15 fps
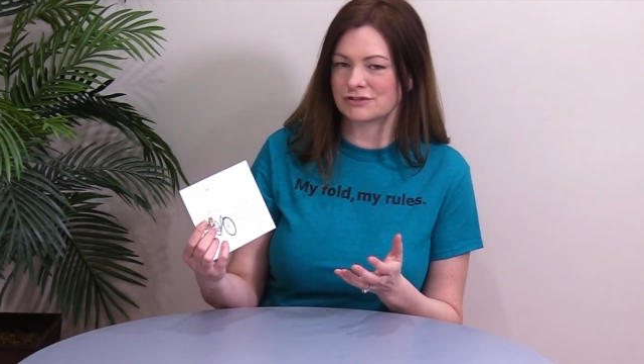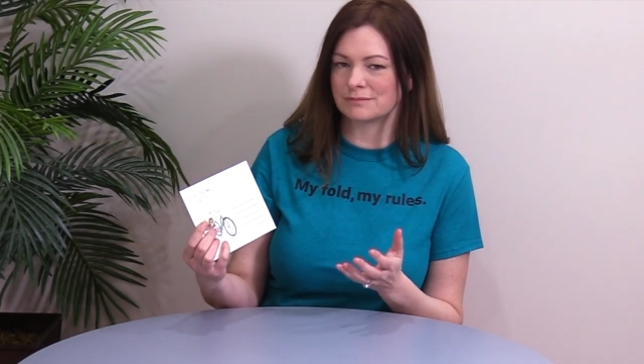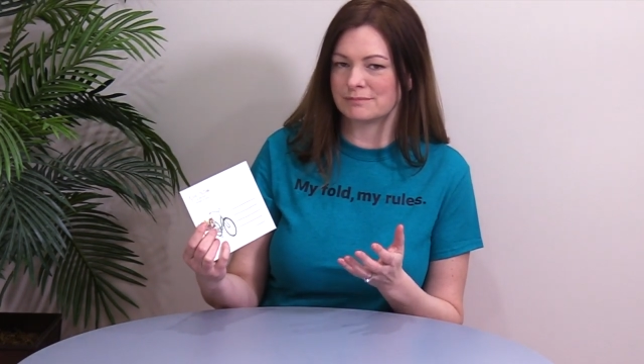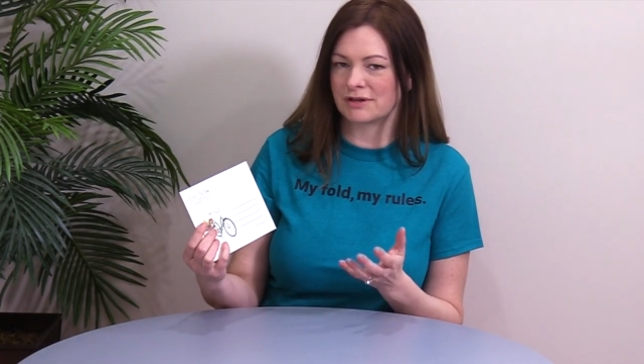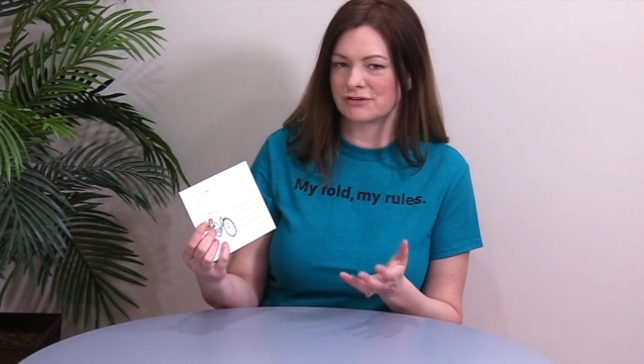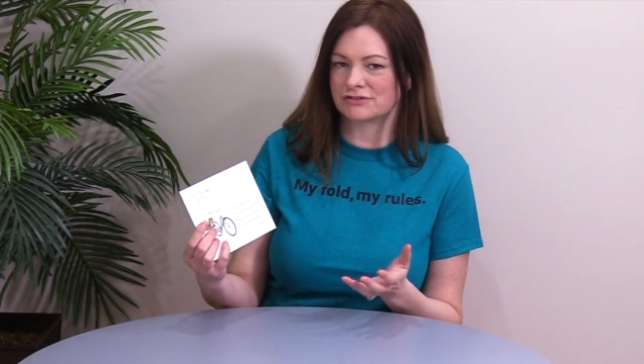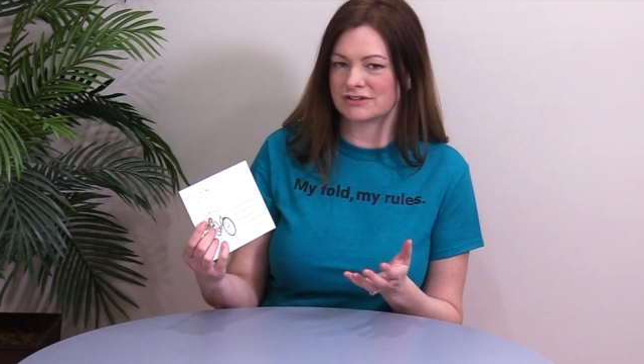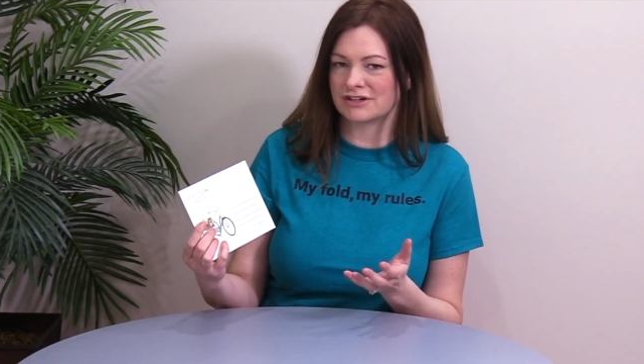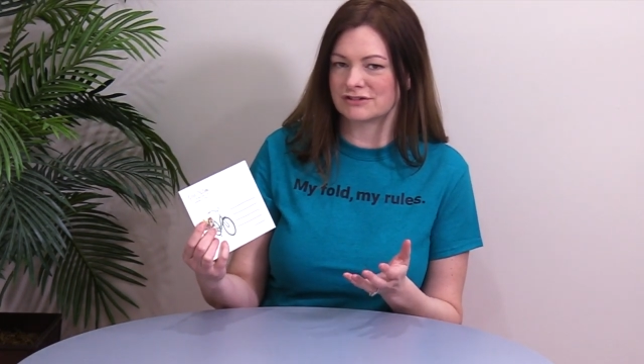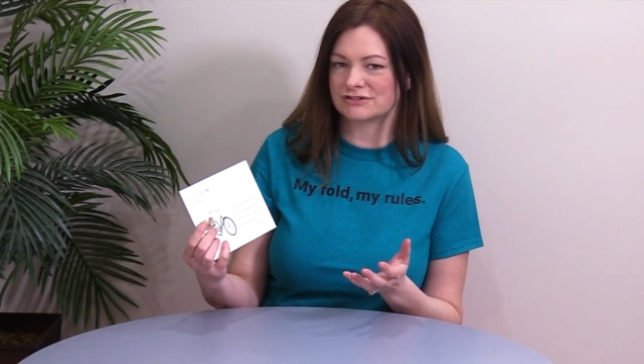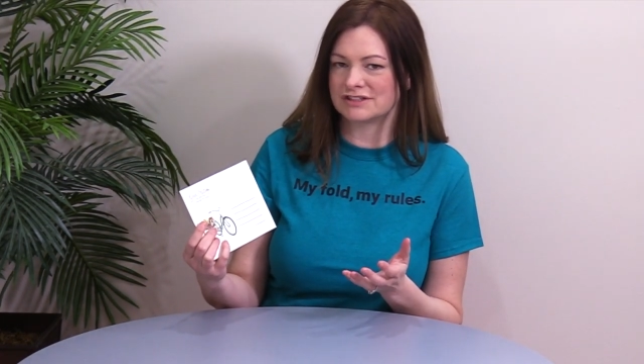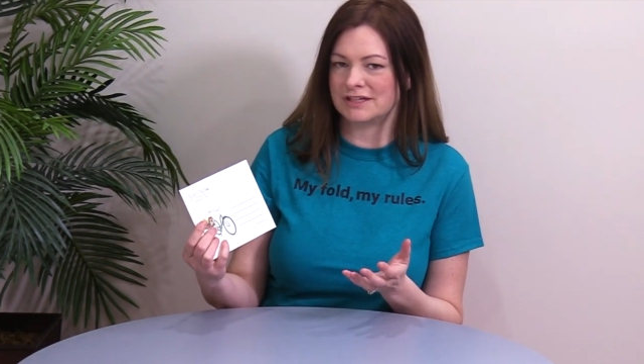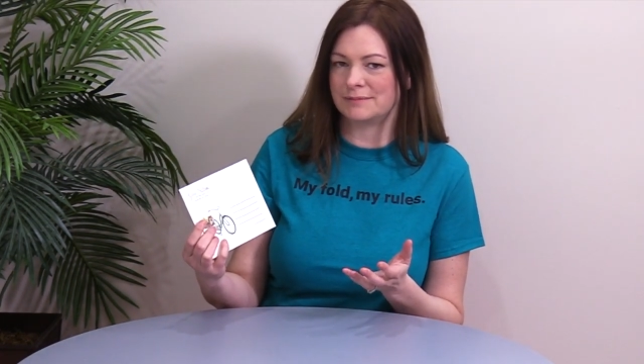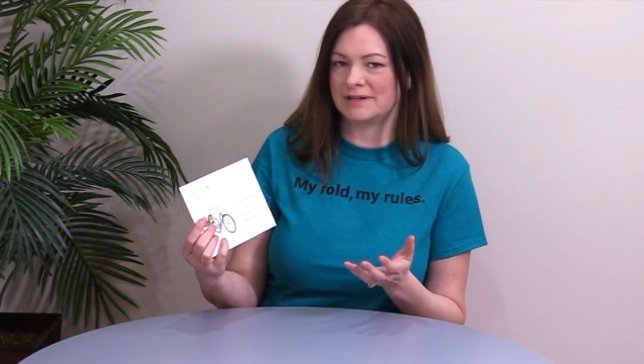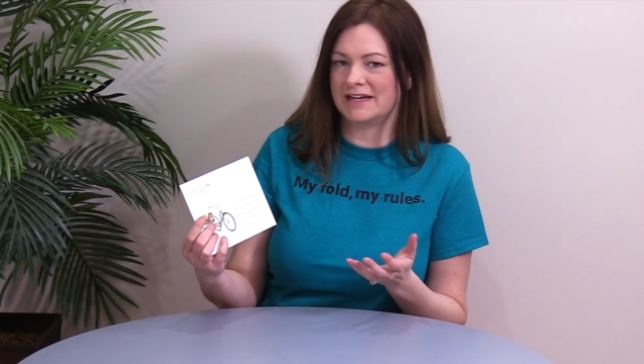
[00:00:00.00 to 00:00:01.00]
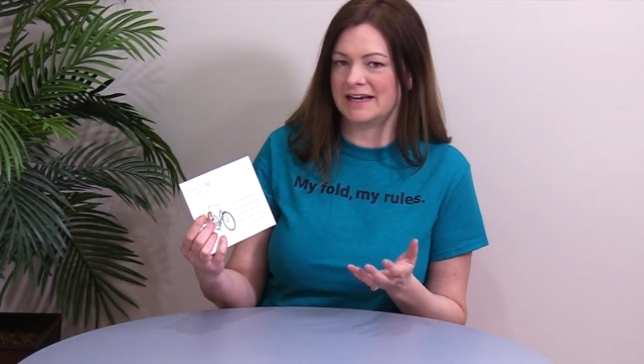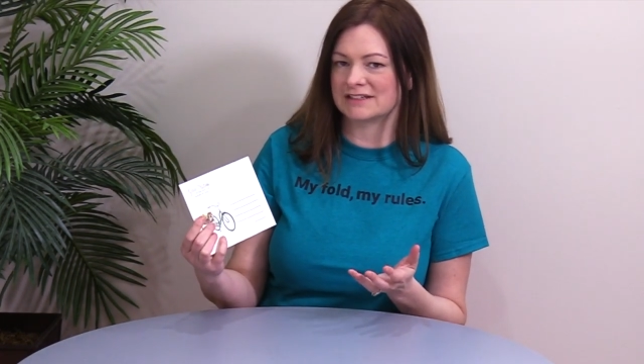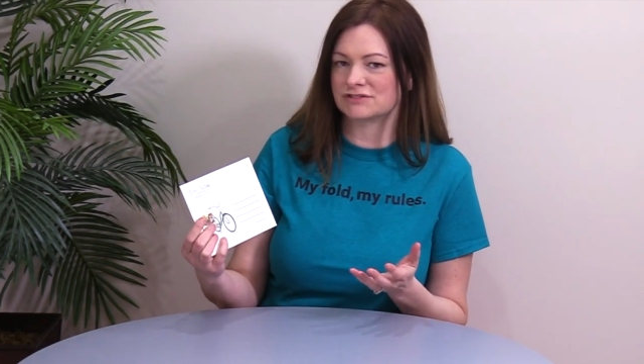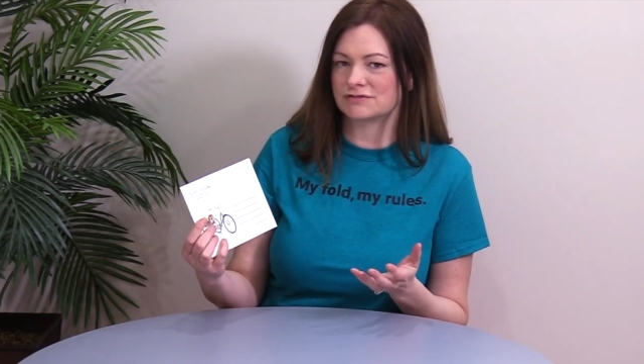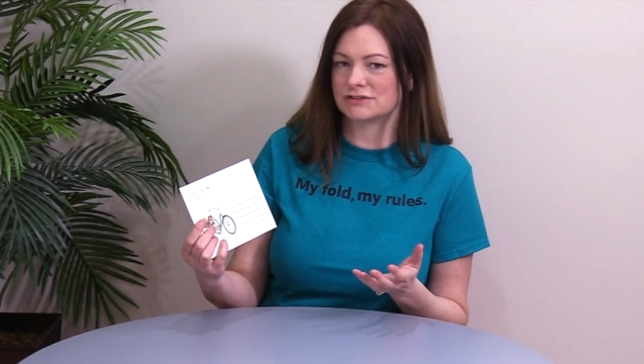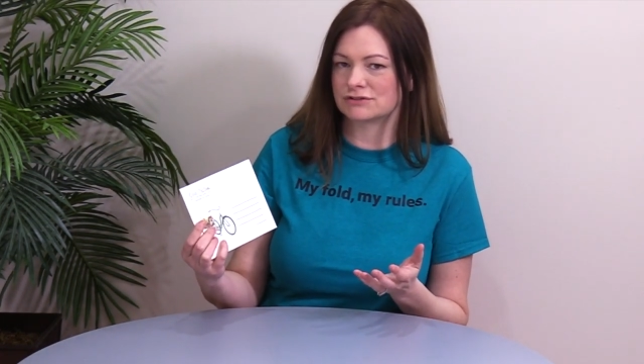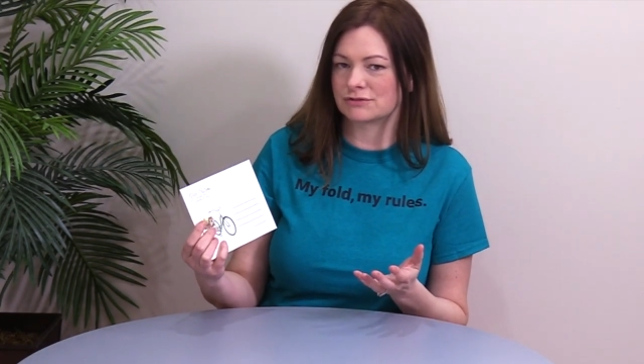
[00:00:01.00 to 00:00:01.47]
They're a mother-daughter team in
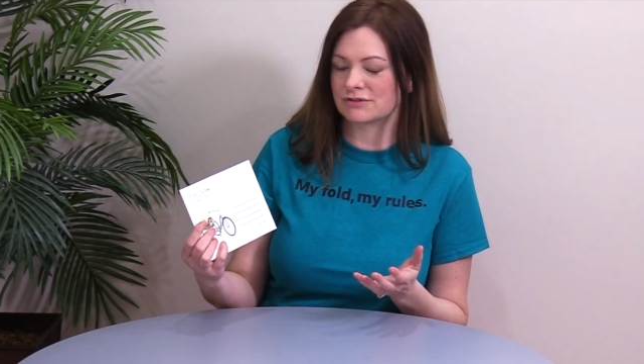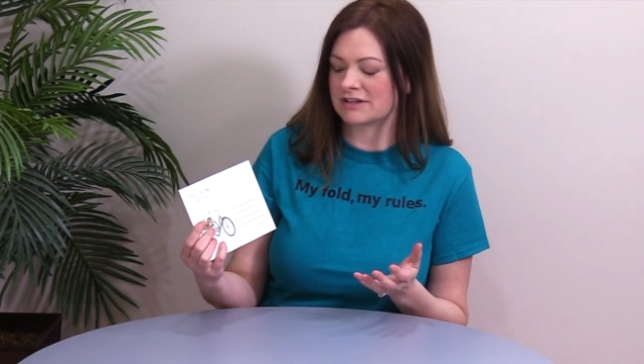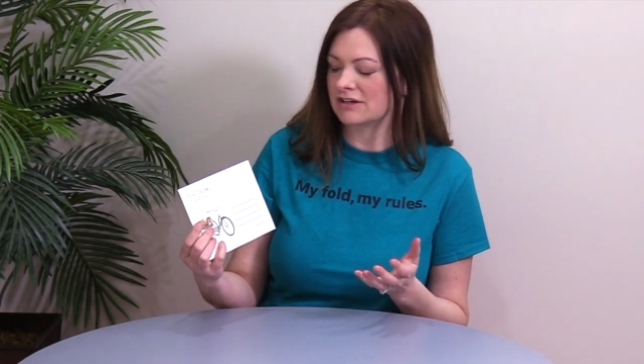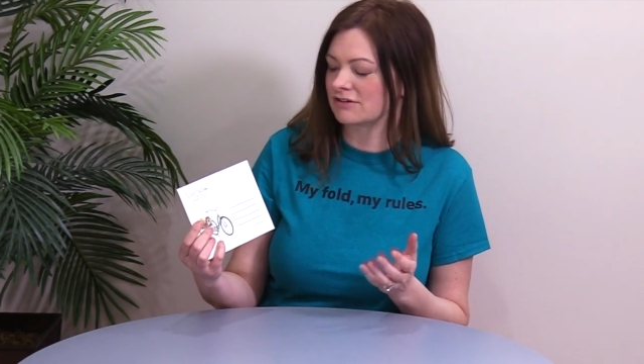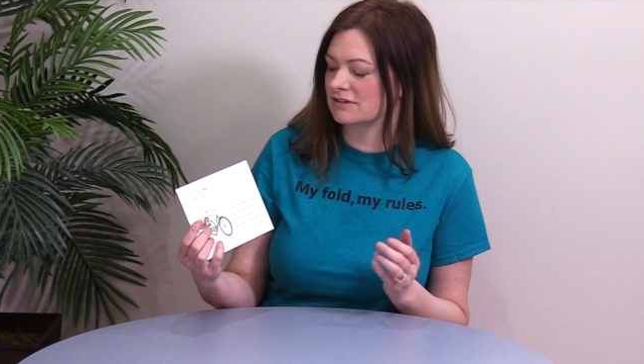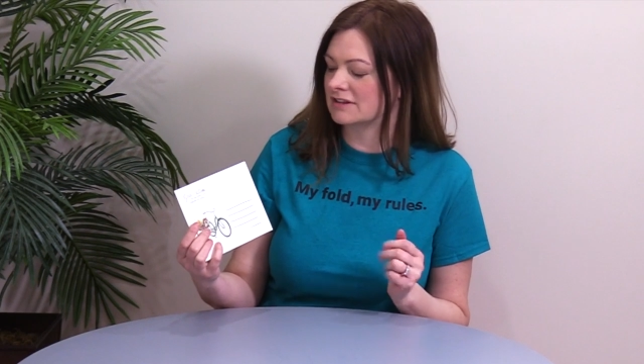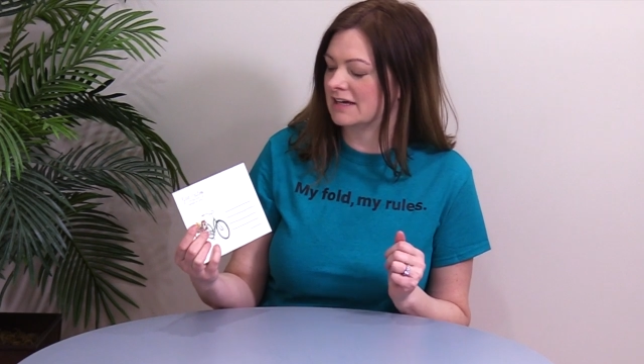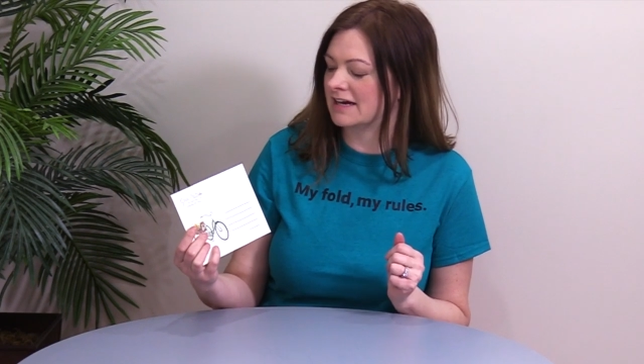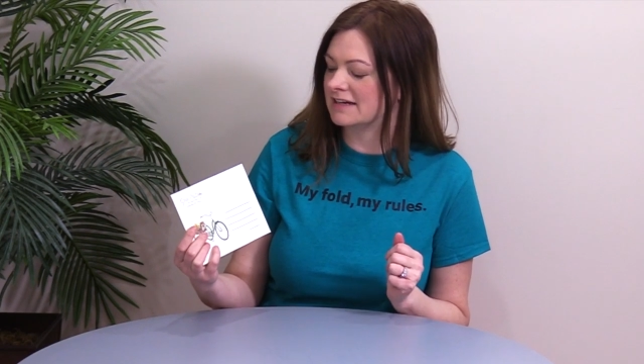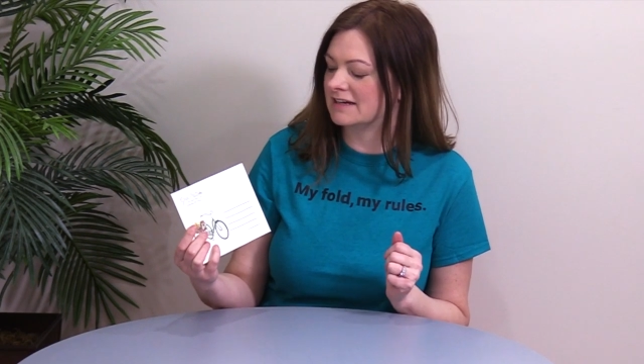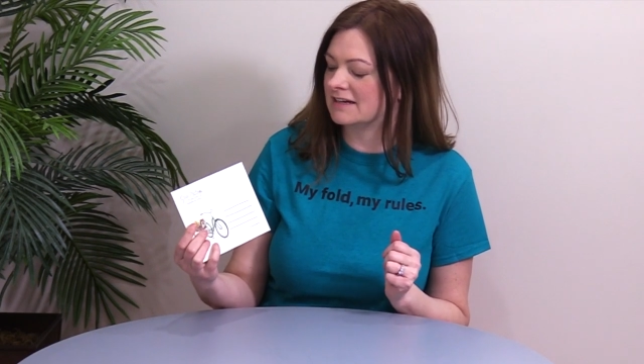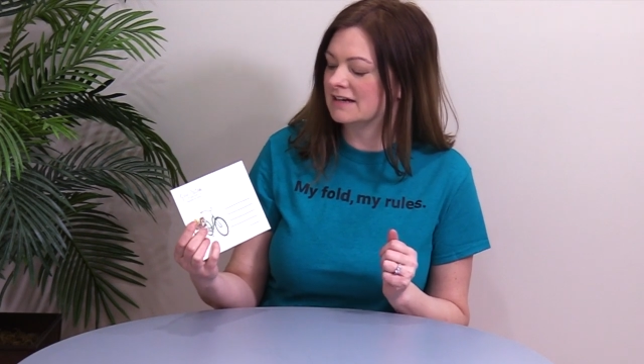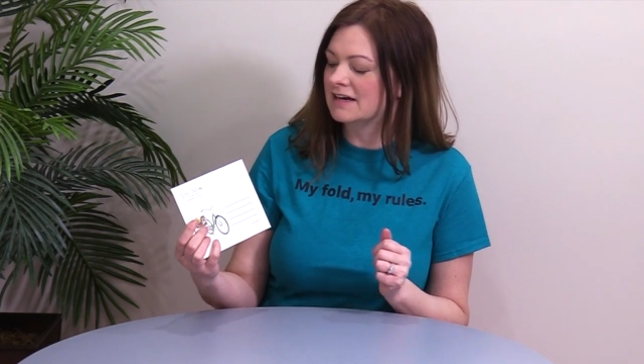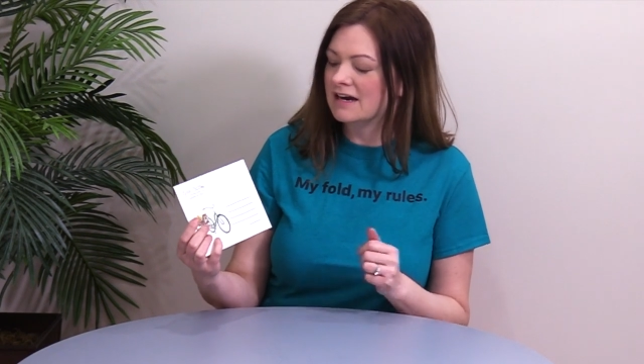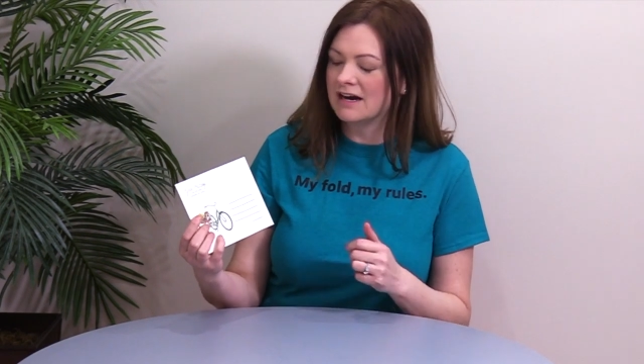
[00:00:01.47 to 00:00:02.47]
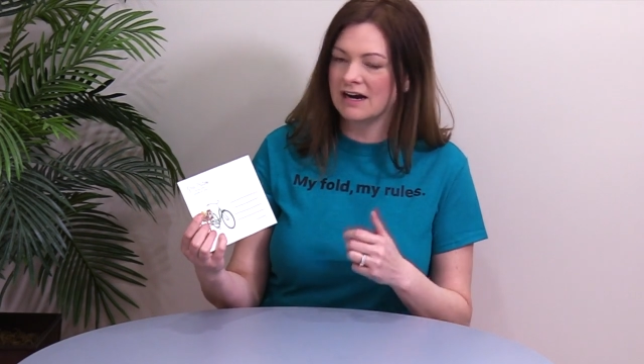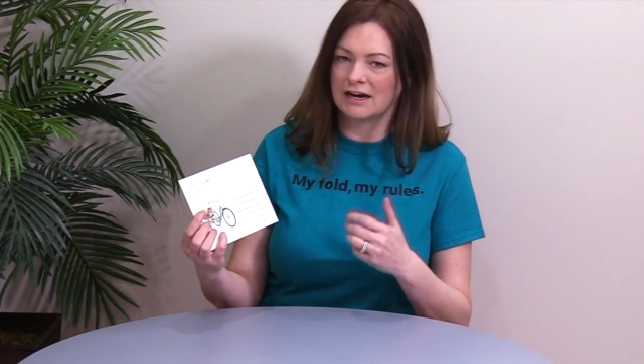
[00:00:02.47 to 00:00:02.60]
Asheville, North Carolina.